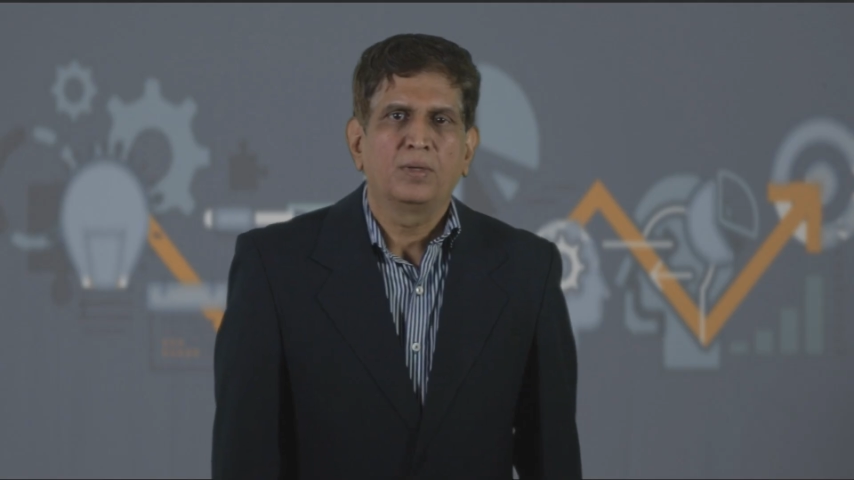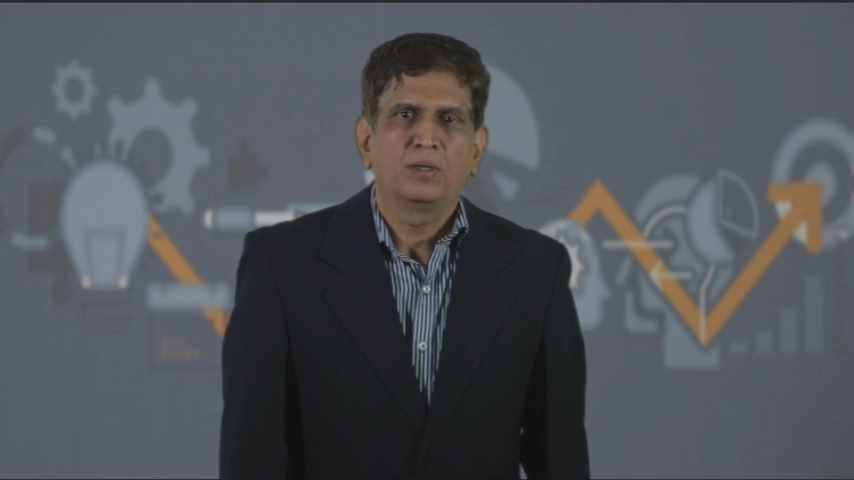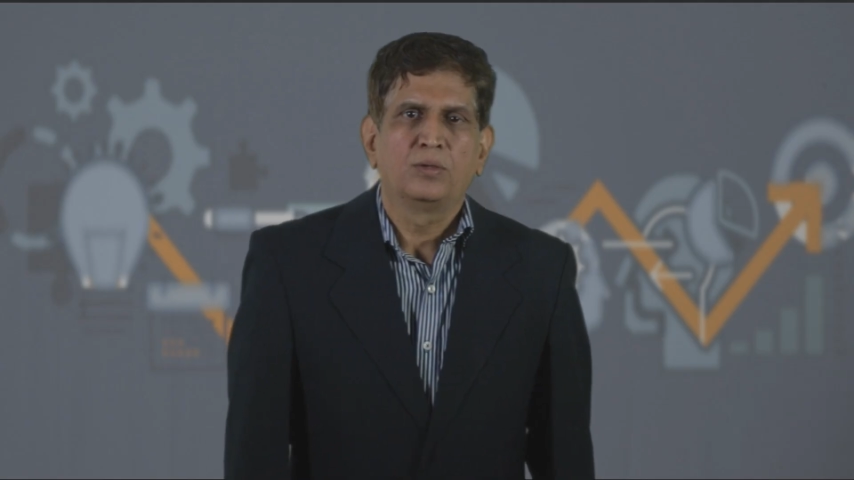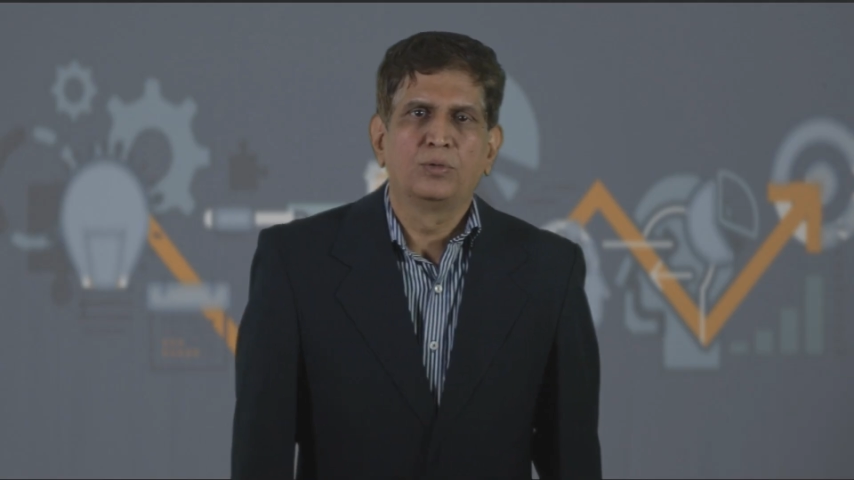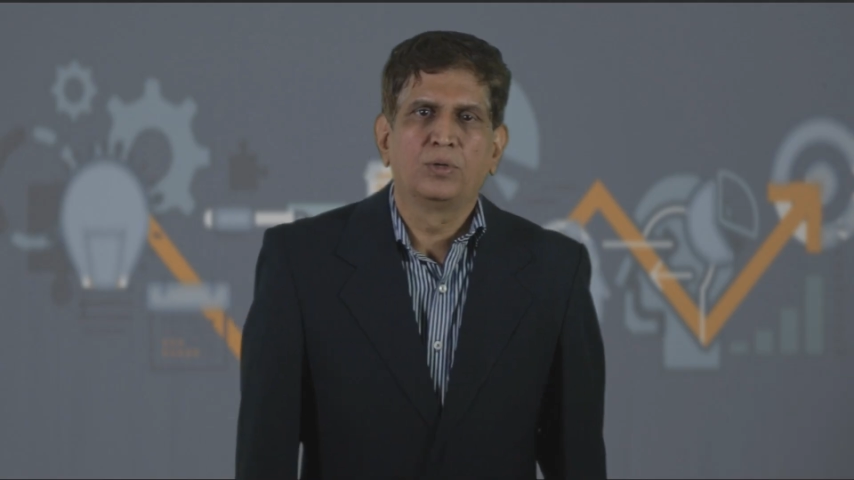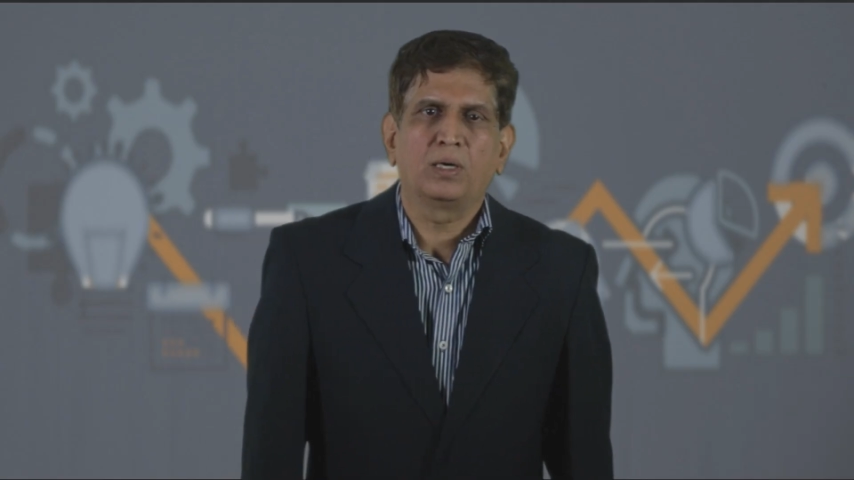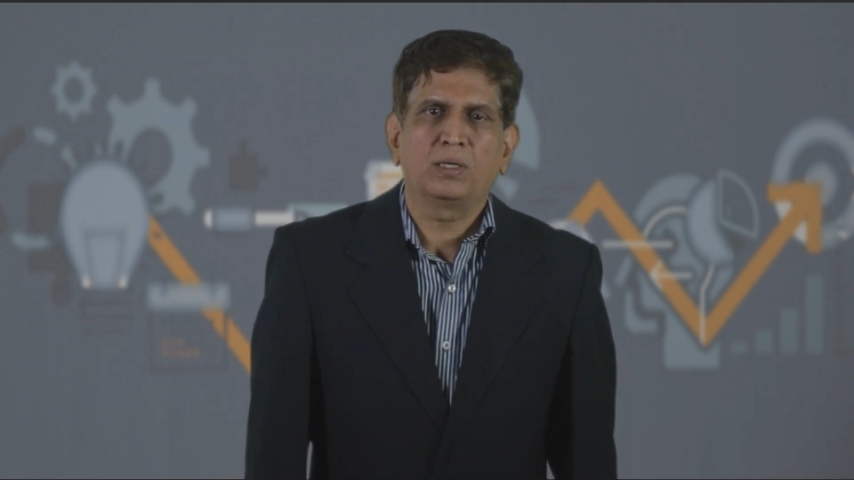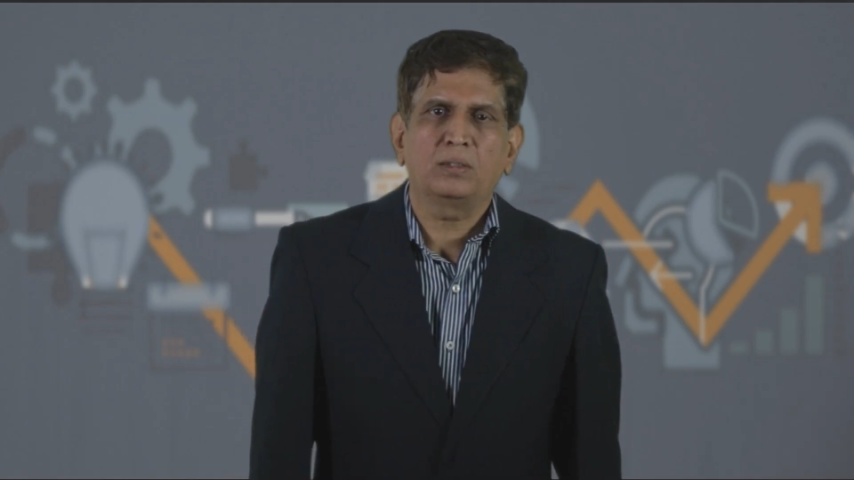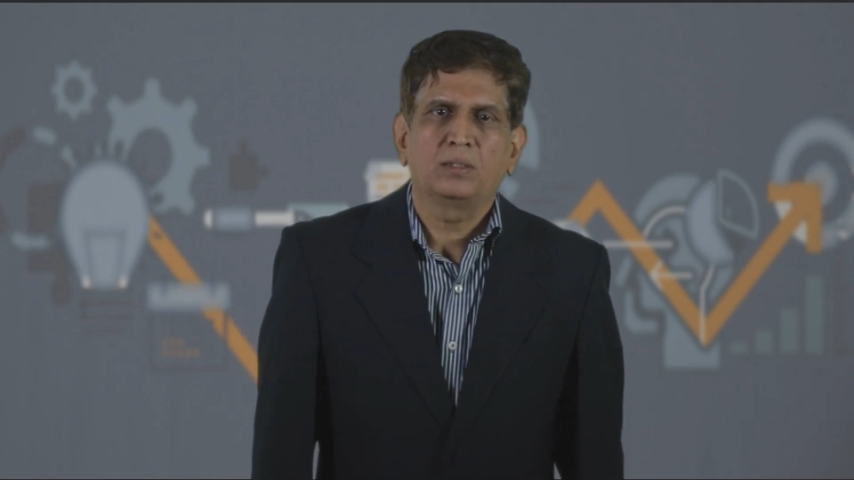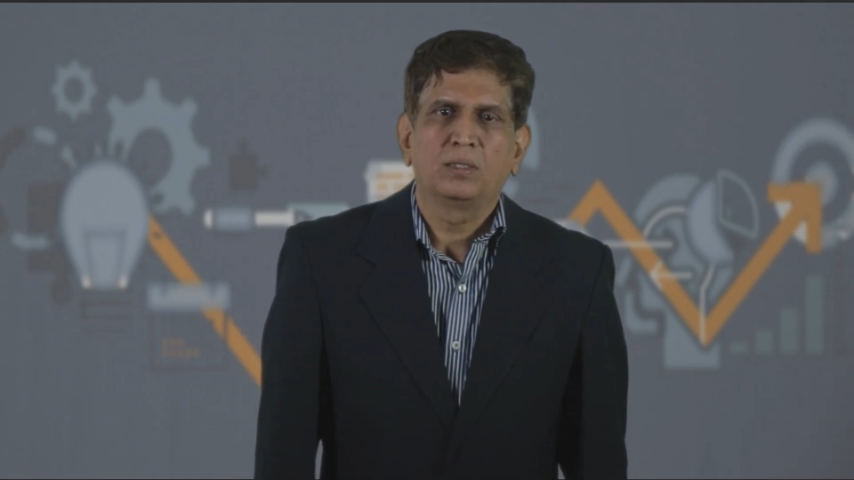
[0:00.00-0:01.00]
you
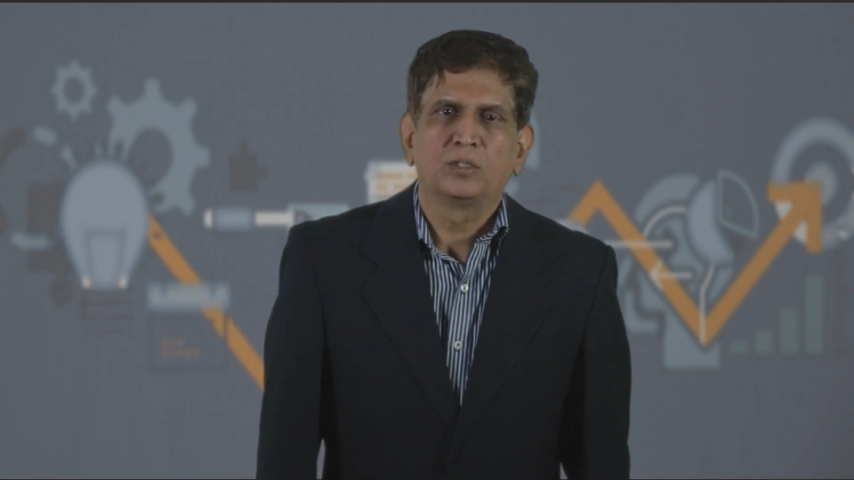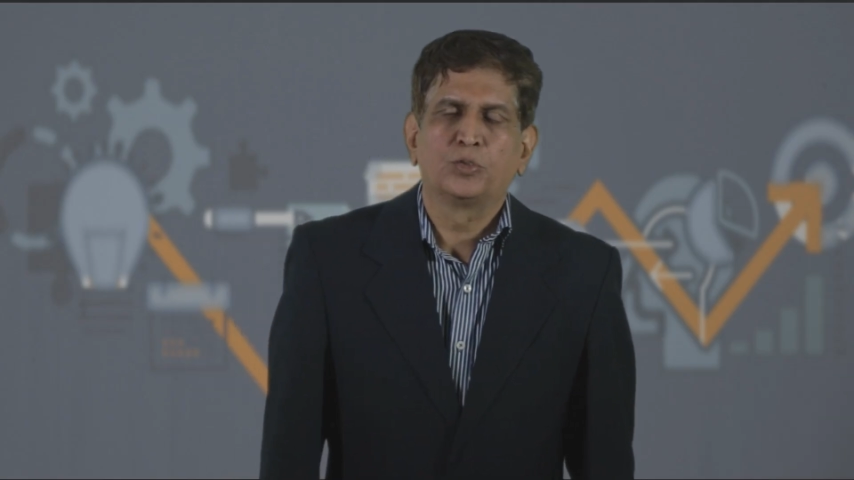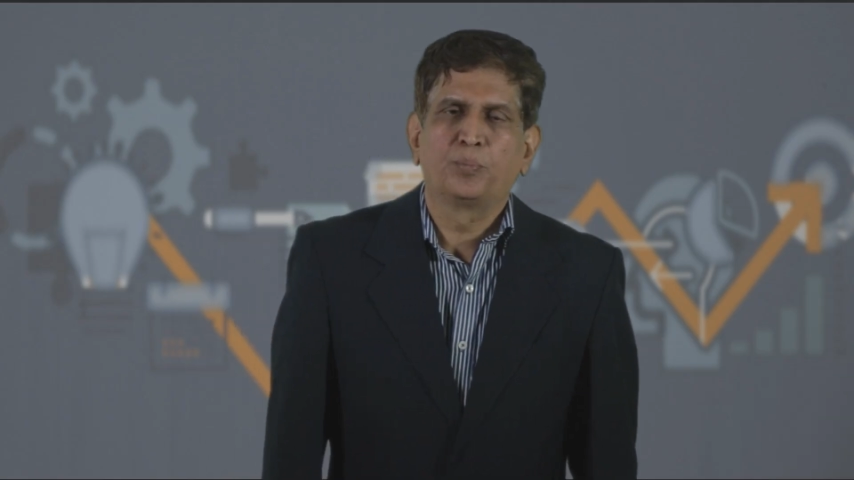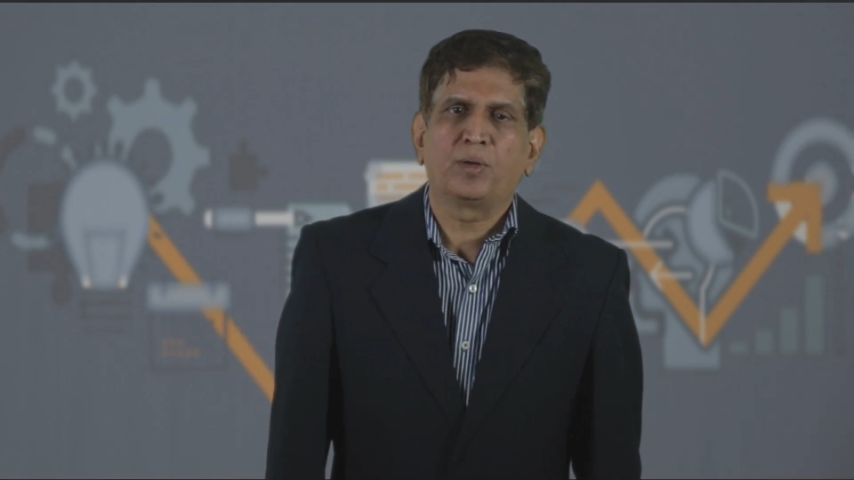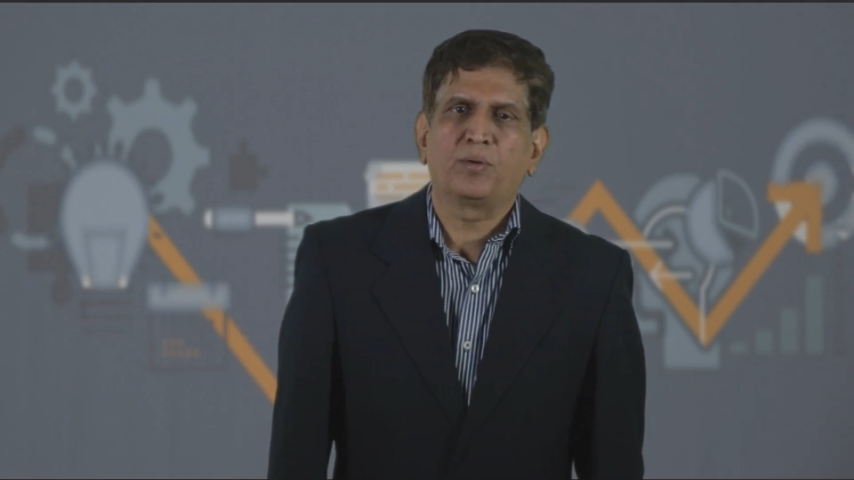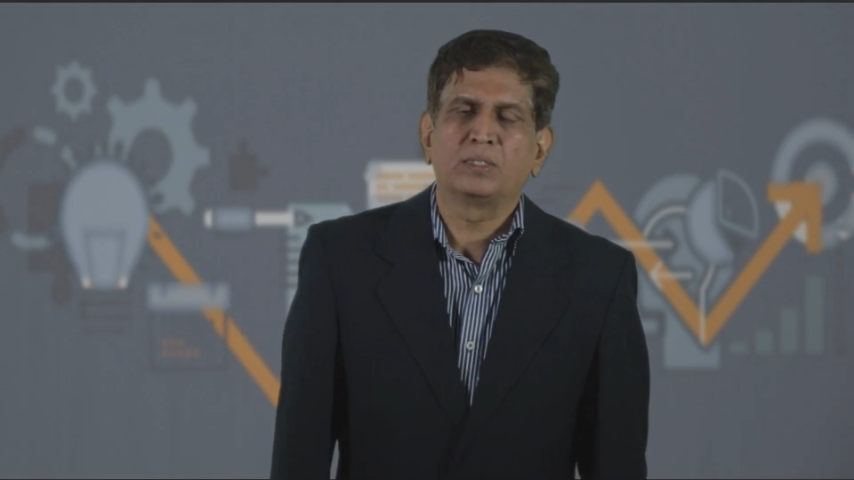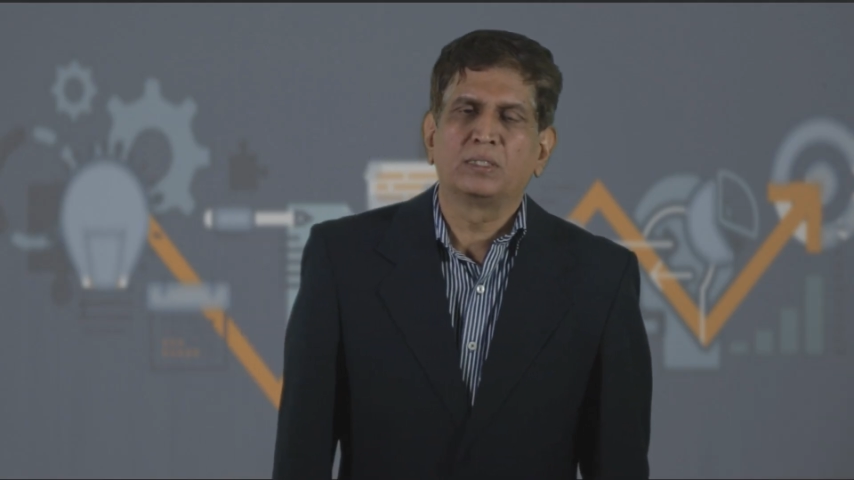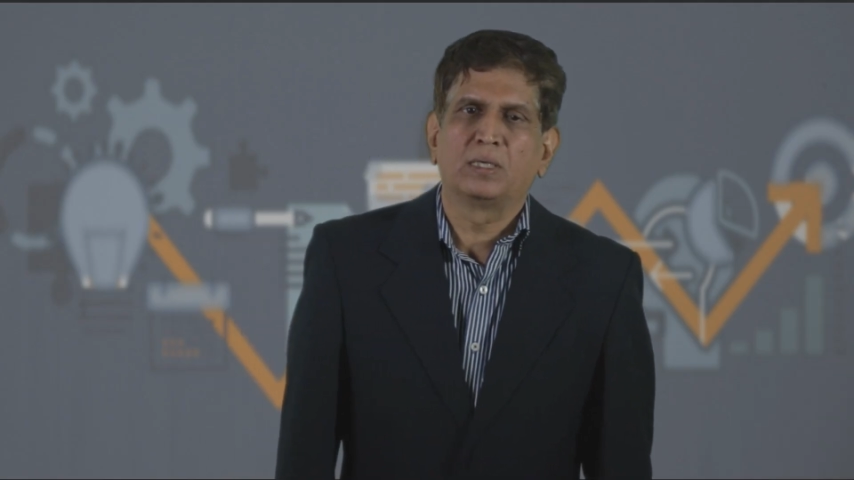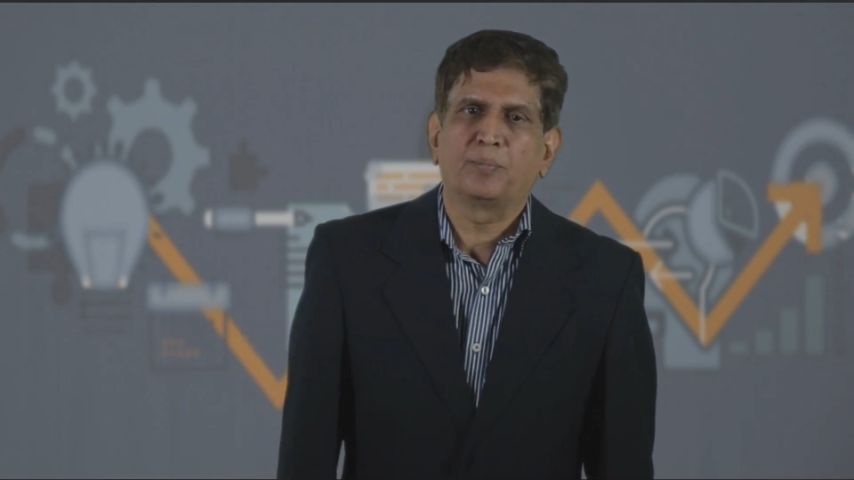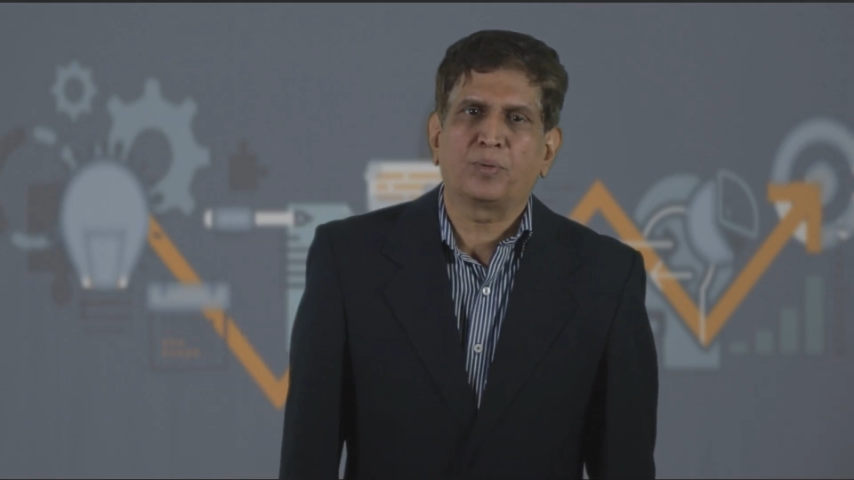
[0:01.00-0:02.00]
are
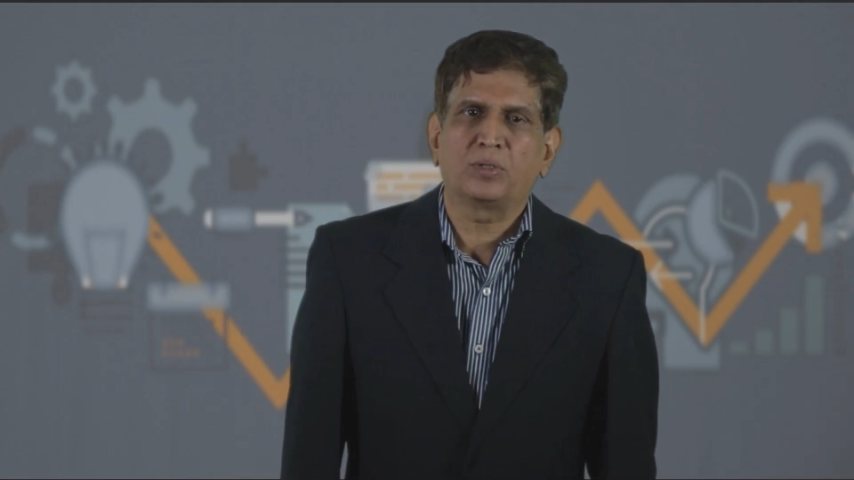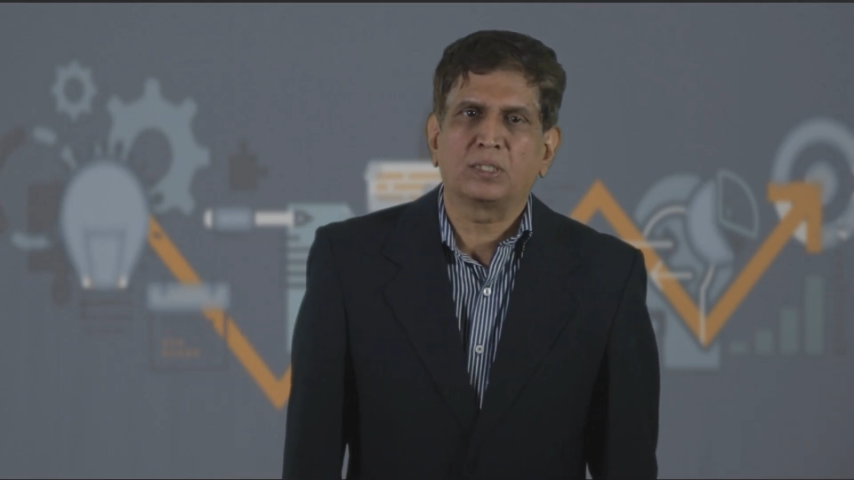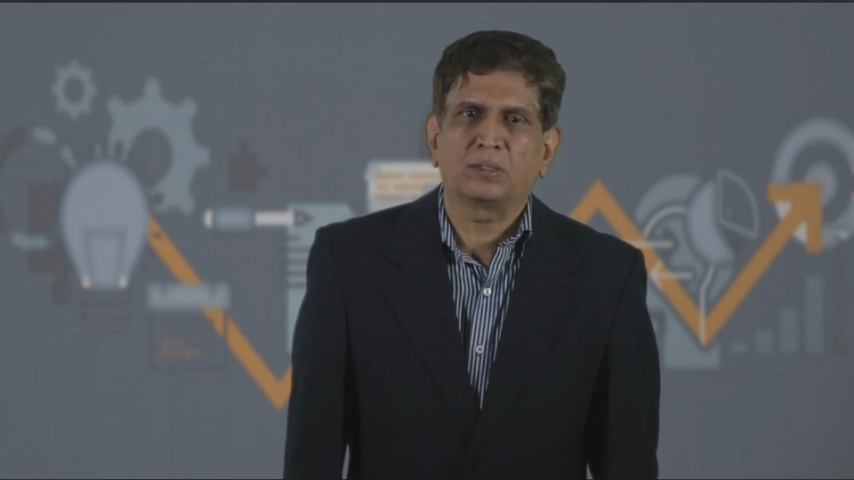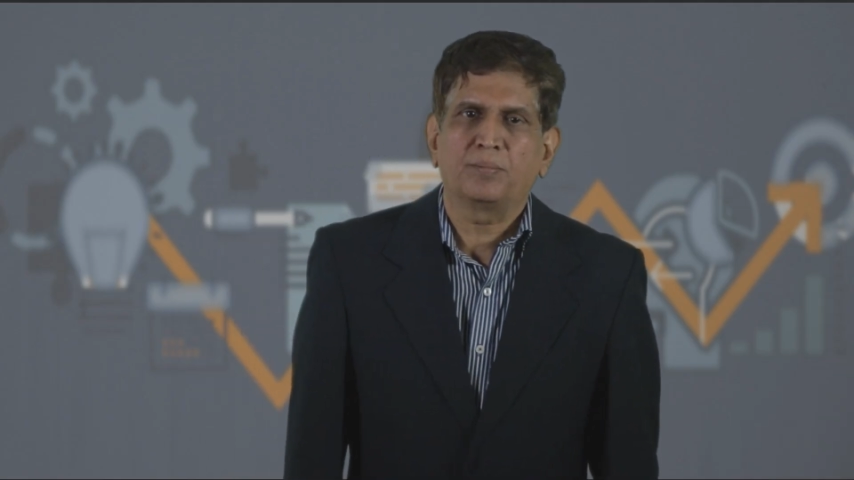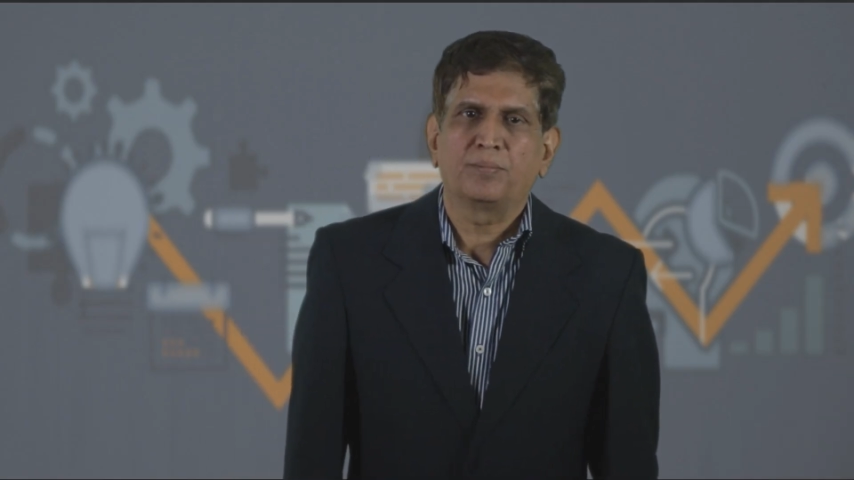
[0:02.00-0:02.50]
supervising a project